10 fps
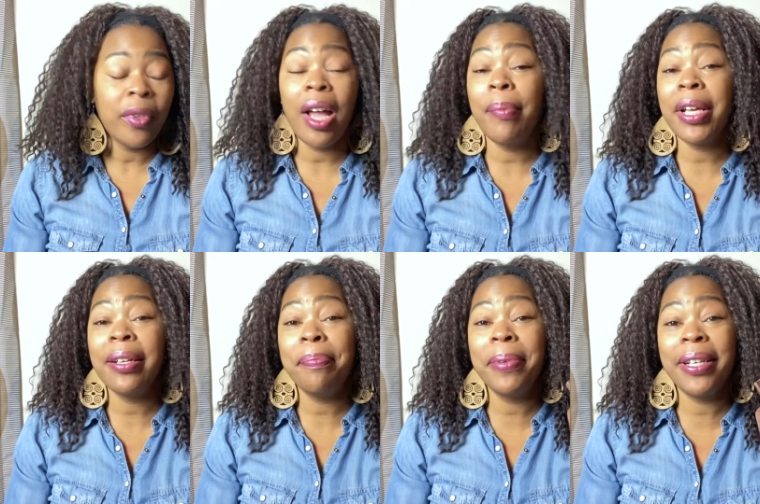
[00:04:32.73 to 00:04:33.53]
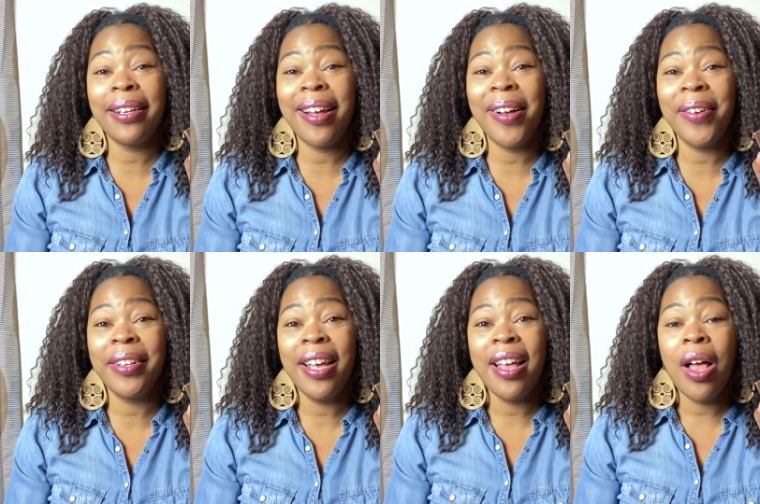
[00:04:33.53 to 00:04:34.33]
I'm gonna put it on.
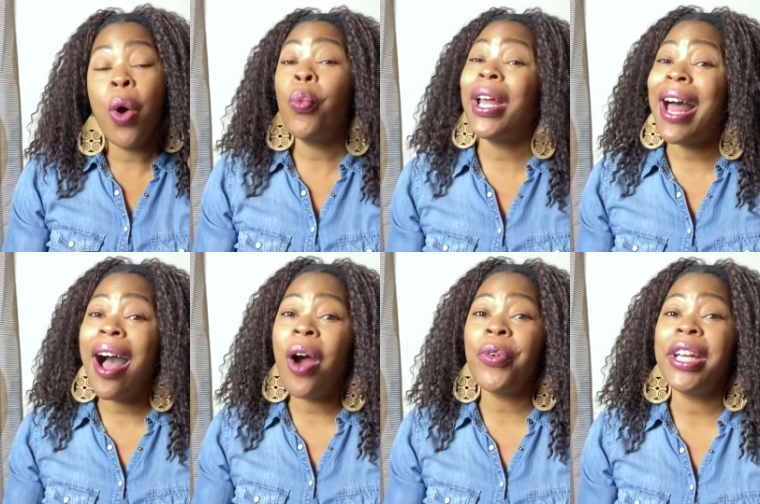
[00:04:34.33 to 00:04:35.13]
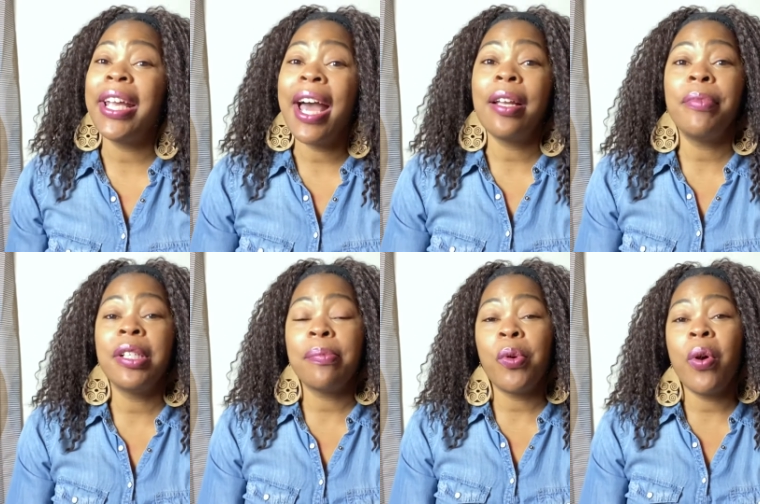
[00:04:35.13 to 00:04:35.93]
Well, I already got up
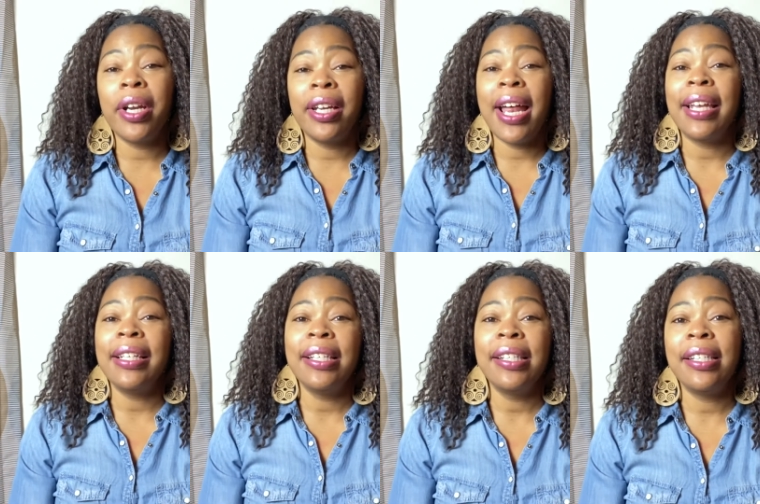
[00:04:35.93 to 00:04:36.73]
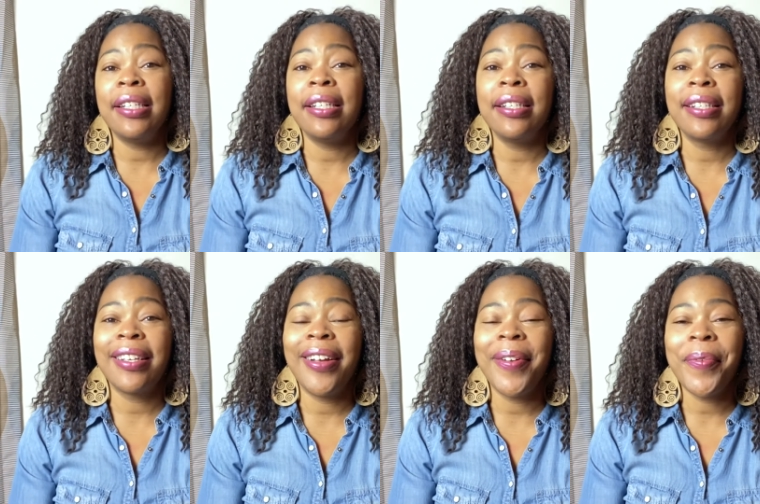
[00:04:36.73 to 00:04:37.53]
this morning and I listed it.
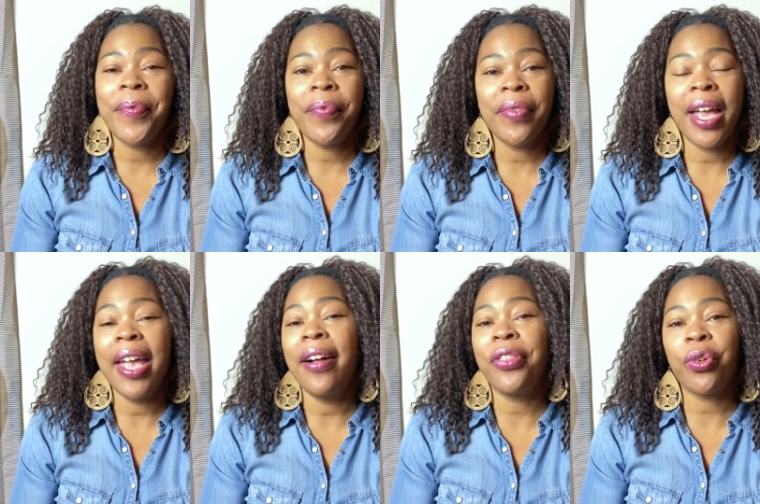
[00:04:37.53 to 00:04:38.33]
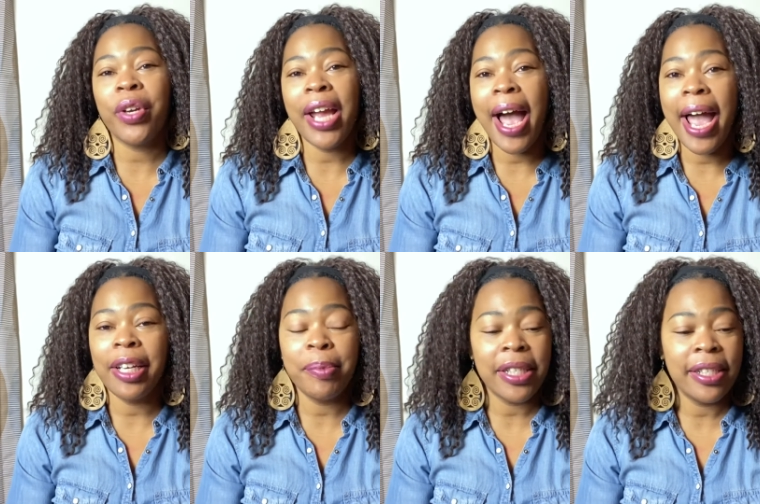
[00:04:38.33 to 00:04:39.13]
So I have three
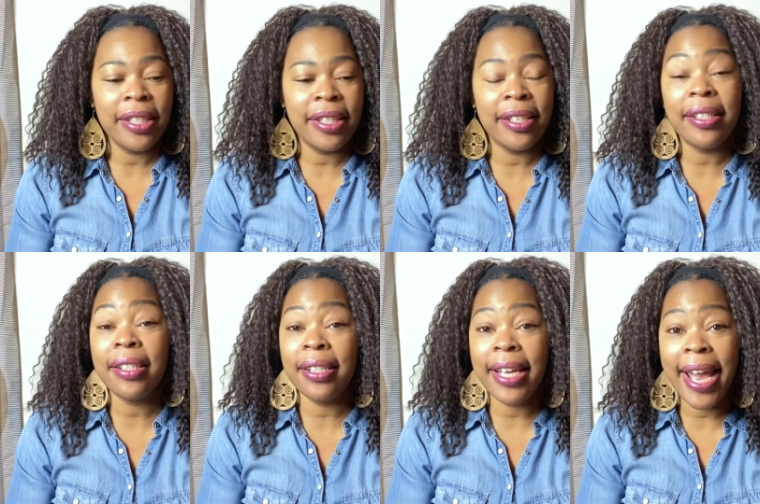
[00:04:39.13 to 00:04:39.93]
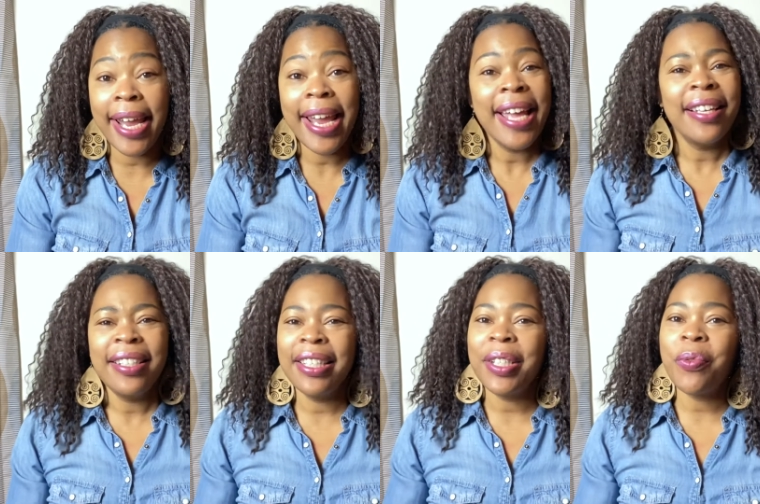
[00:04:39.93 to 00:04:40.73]
items listed today.
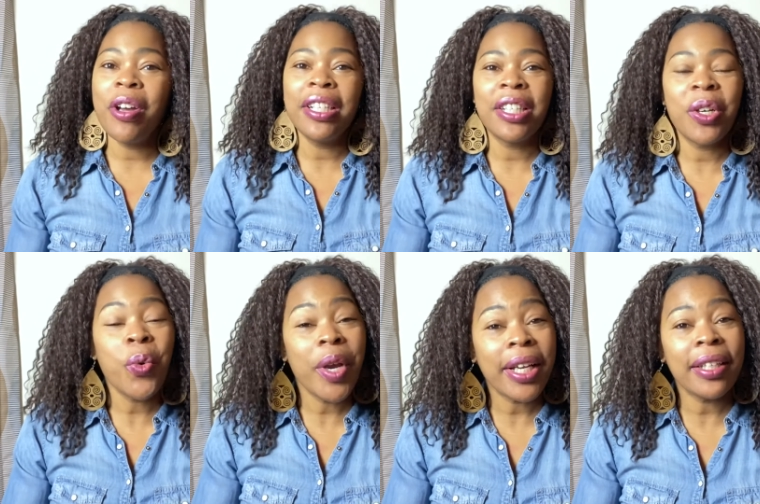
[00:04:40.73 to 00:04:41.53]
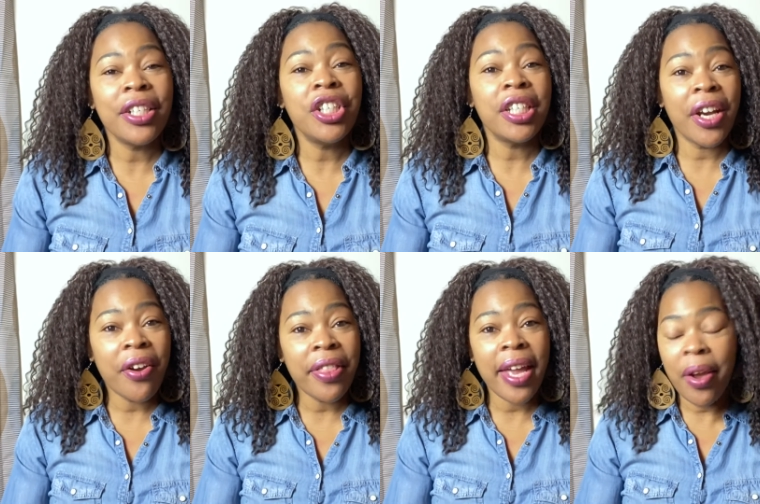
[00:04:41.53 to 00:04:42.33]
Just wanted to quickly share
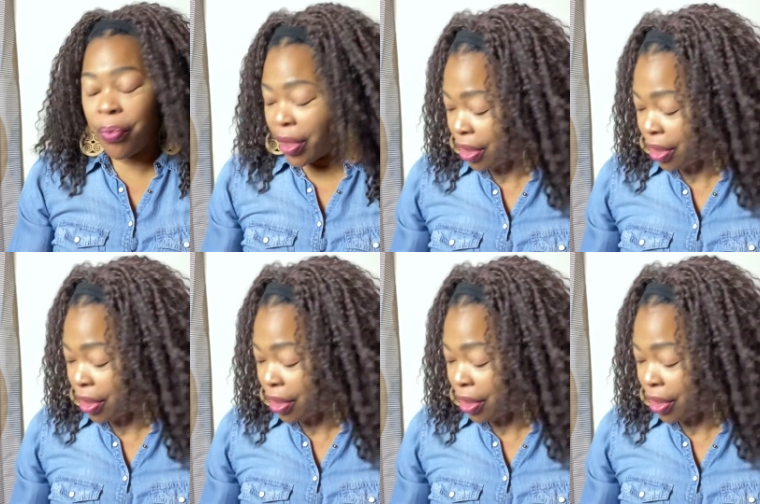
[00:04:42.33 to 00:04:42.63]
that with